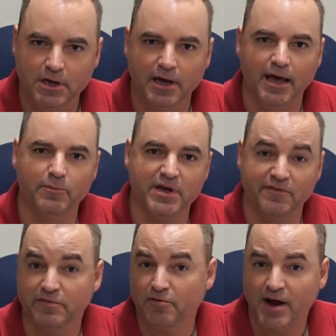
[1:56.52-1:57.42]
And we have
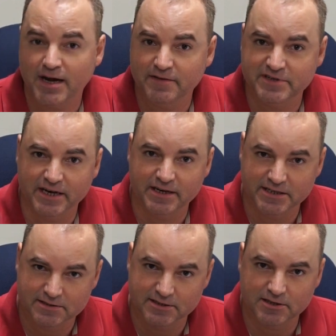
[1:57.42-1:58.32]
a variety of
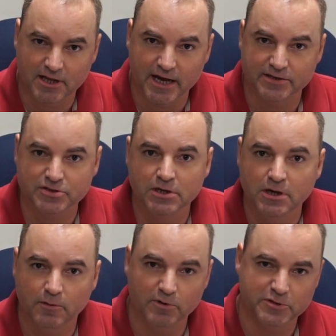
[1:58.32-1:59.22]
techniques in this class,
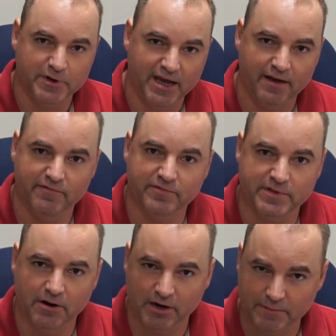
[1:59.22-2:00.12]
once we have the
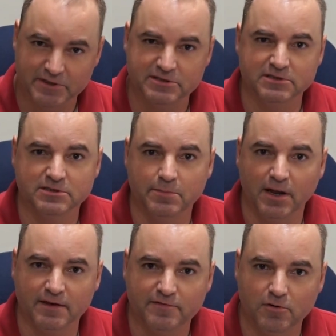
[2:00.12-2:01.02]
arguments in
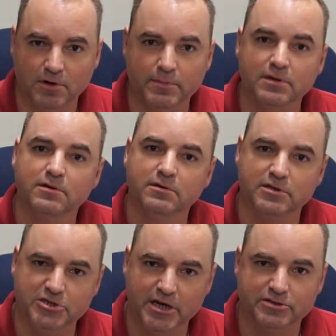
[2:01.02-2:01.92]
symbolic form, to
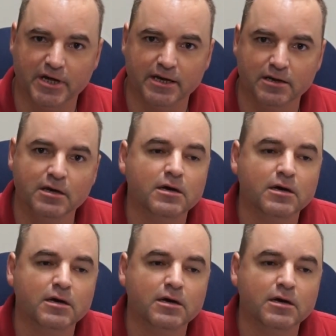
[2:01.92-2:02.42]
judge that.